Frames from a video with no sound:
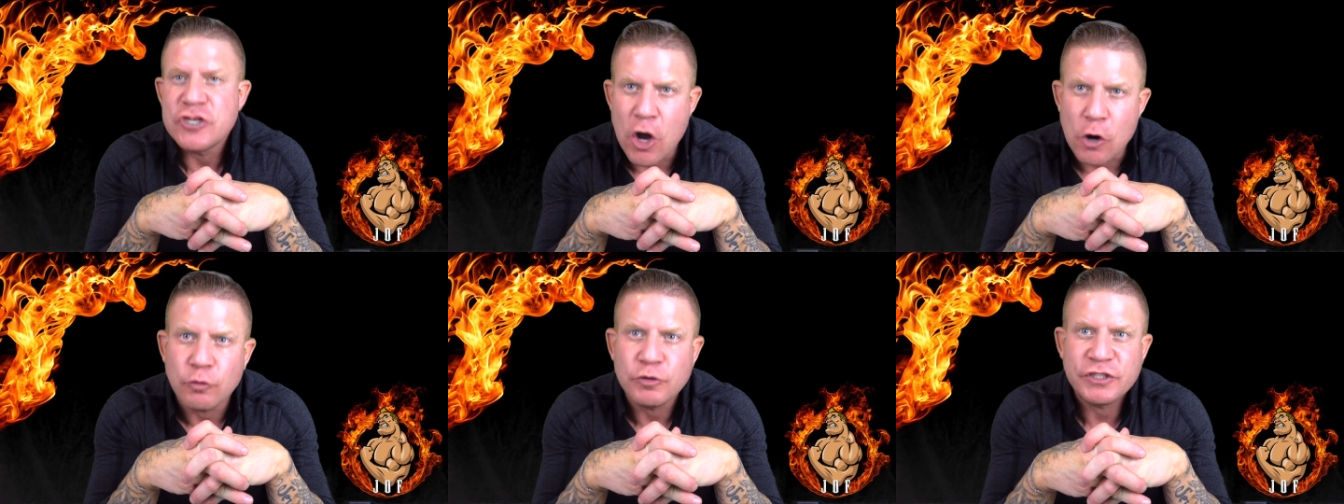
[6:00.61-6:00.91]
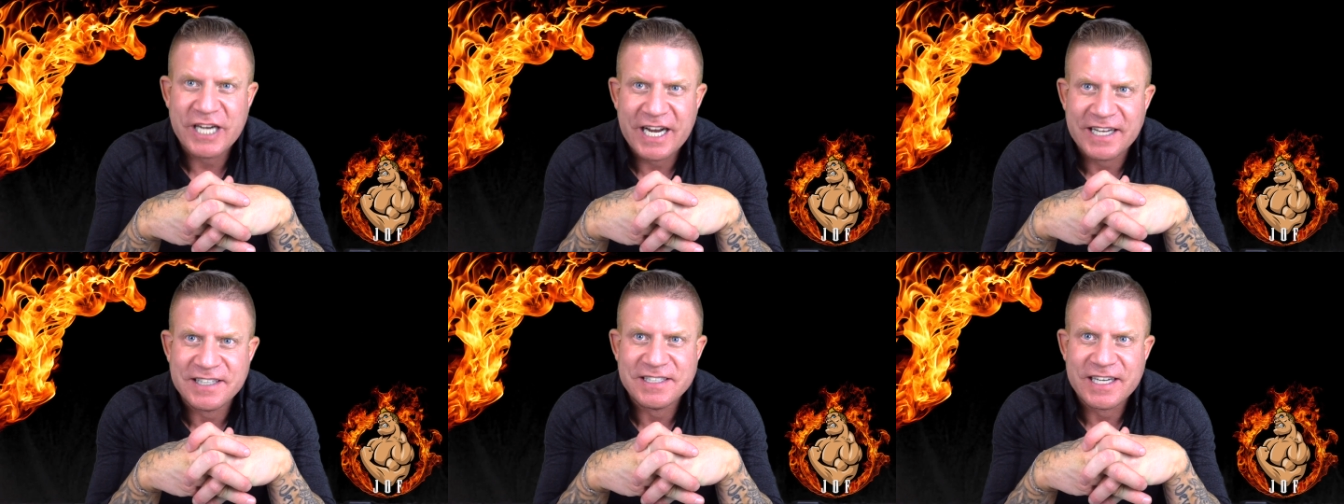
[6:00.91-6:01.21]
no
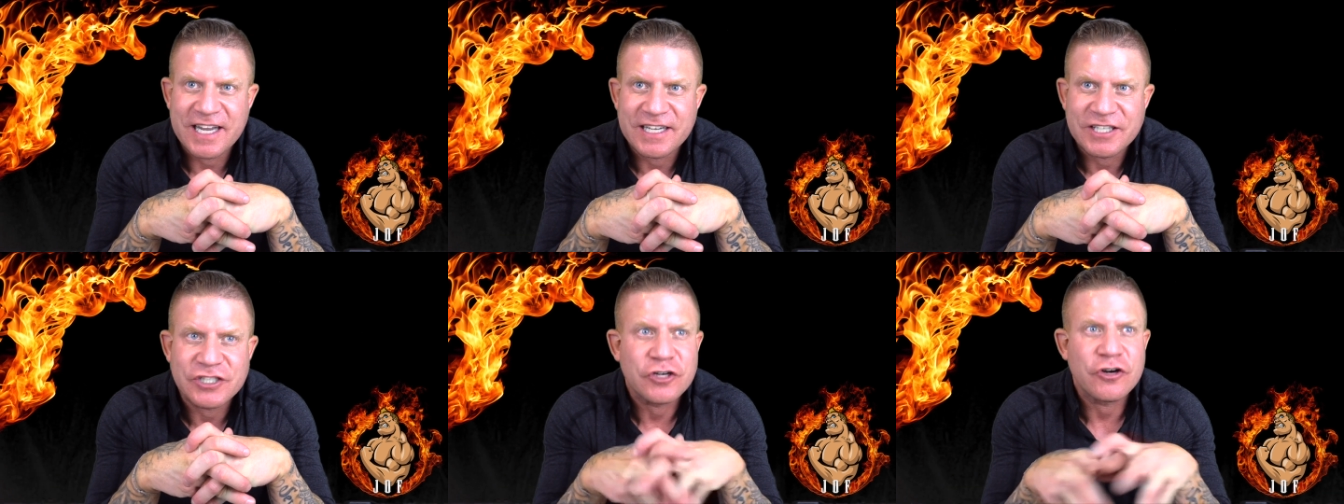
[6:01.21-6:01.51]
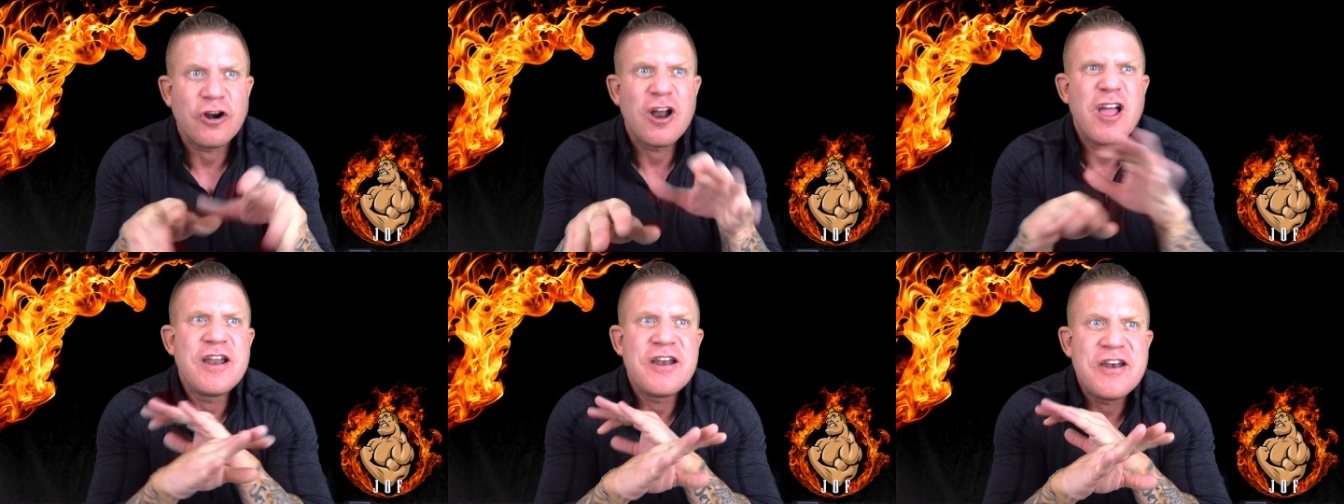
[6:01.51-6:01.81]
chance against
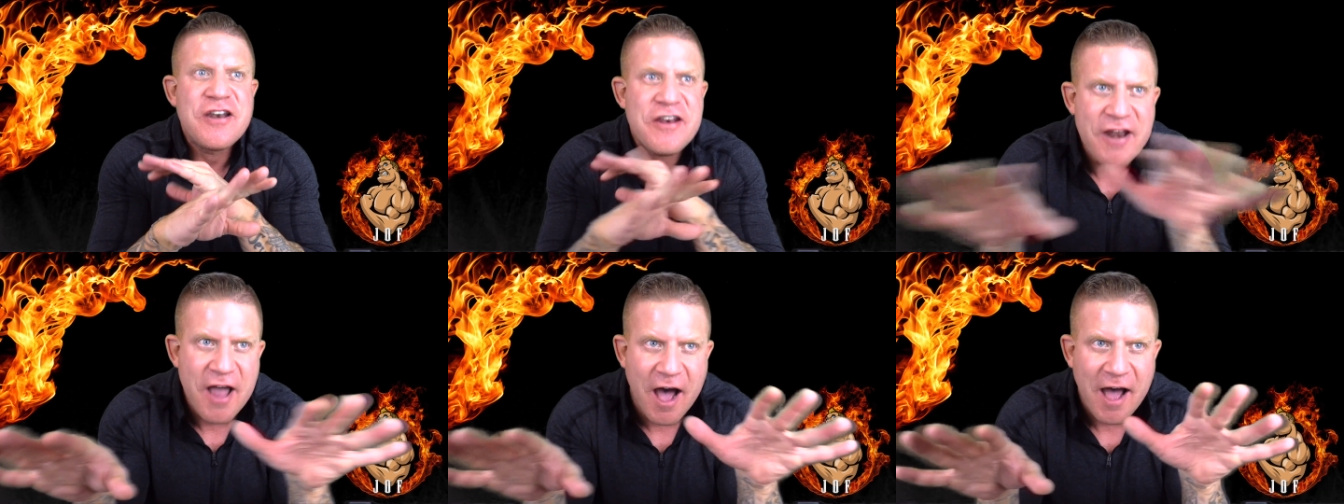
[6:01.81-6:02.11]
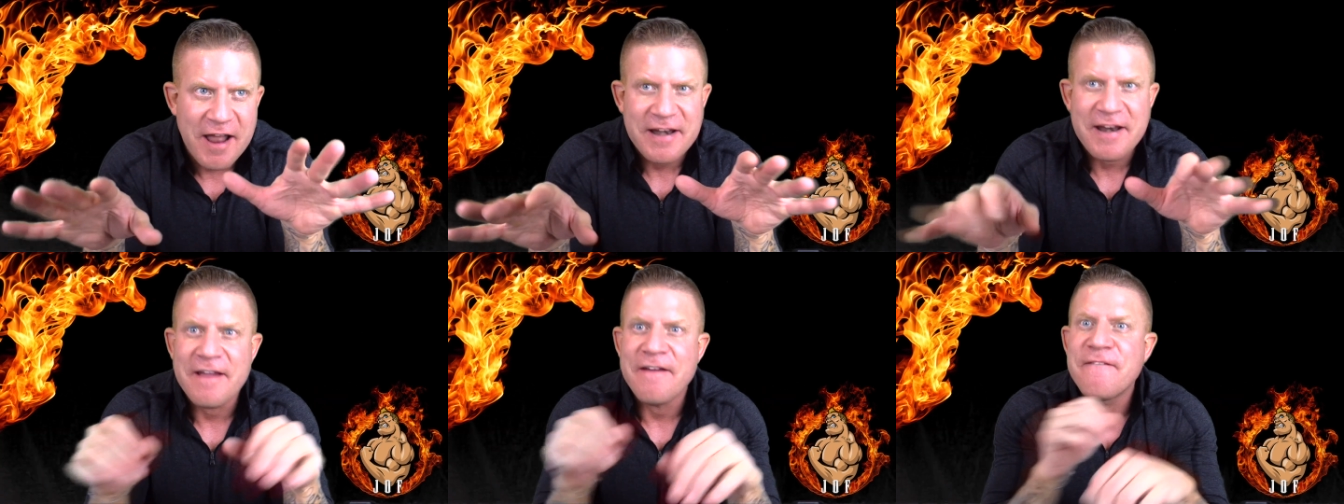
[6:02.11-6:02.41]
her.
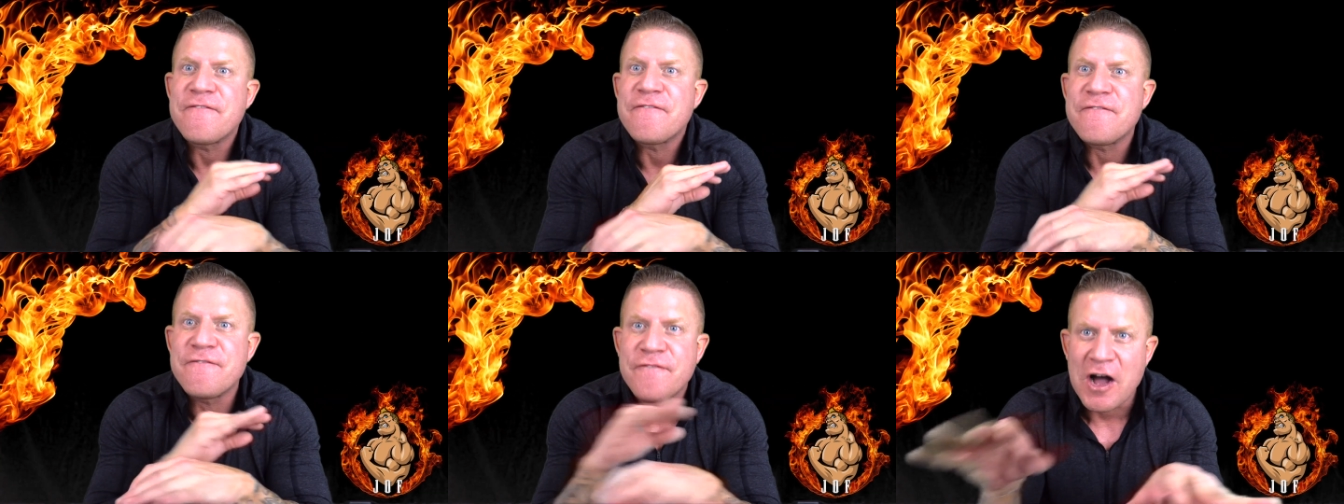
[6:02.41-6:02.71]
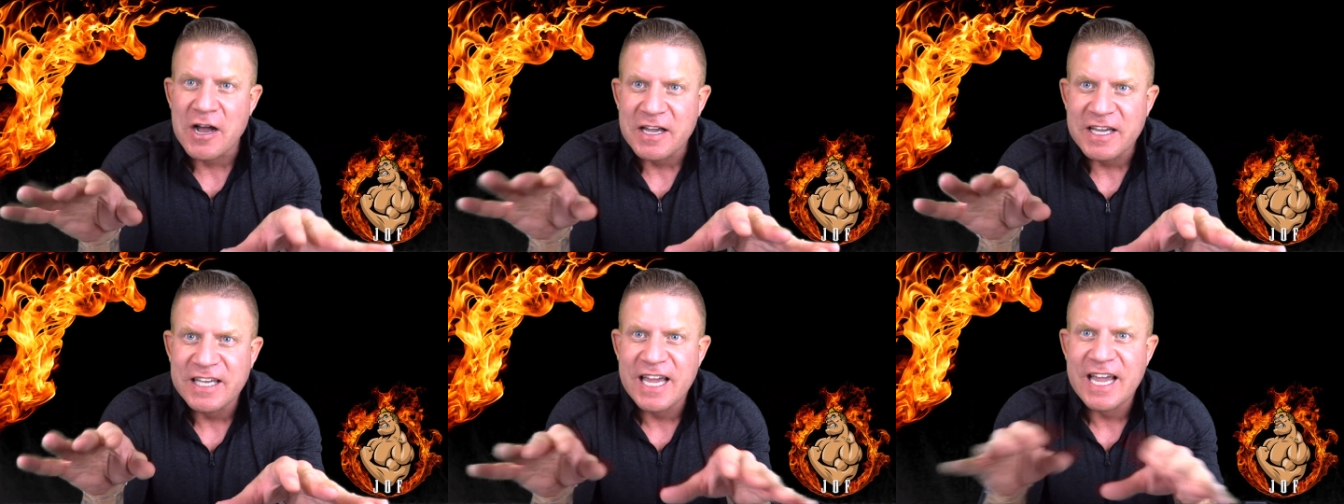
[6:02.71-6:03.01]
None.
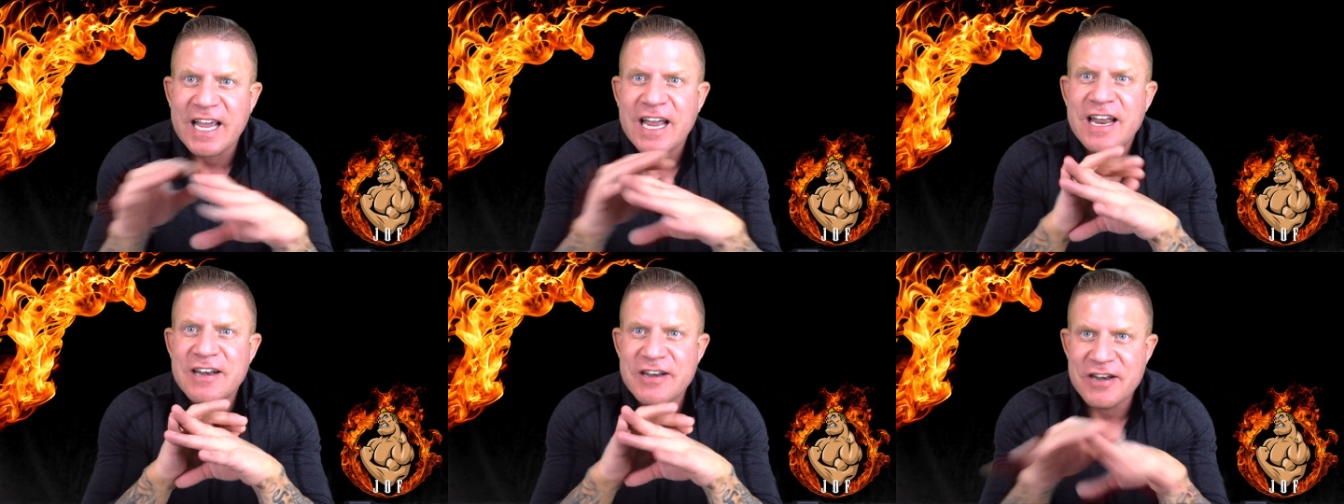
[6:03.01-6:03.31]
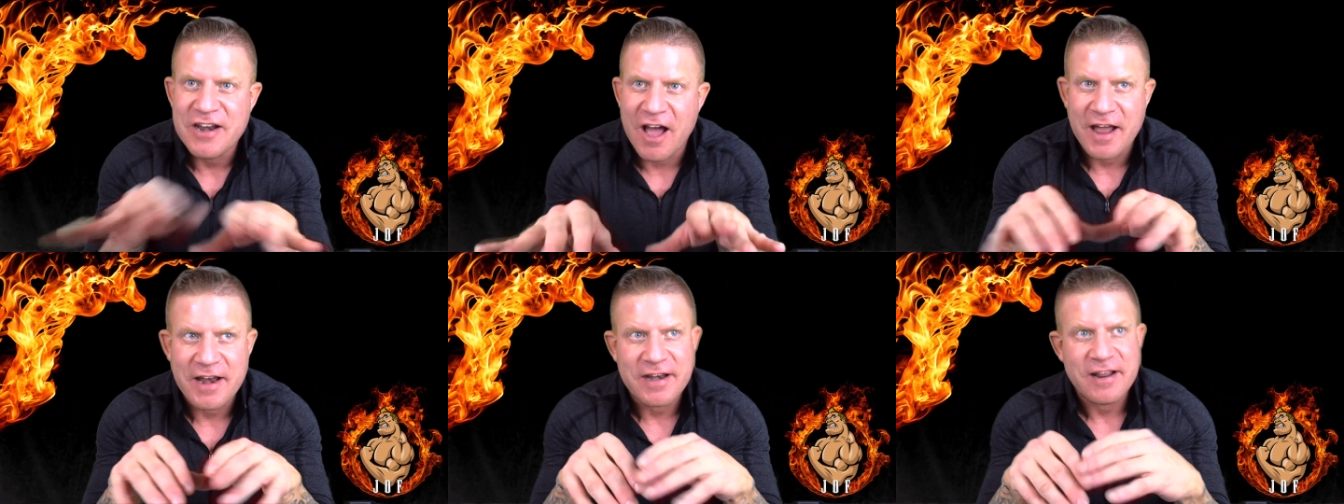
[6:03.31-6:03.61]
Fucking
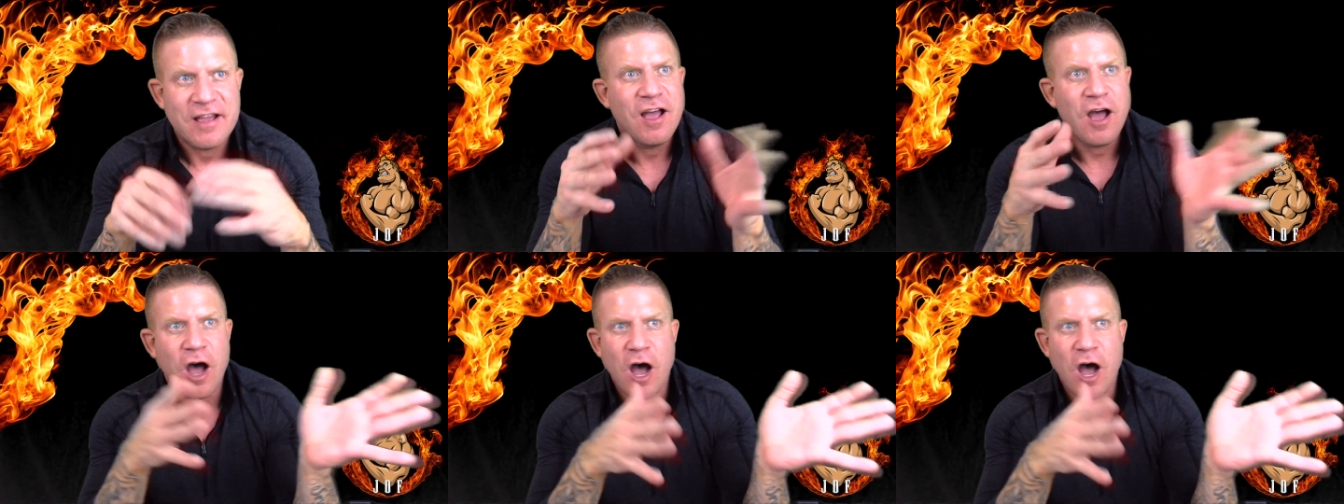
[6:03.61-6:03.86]
none.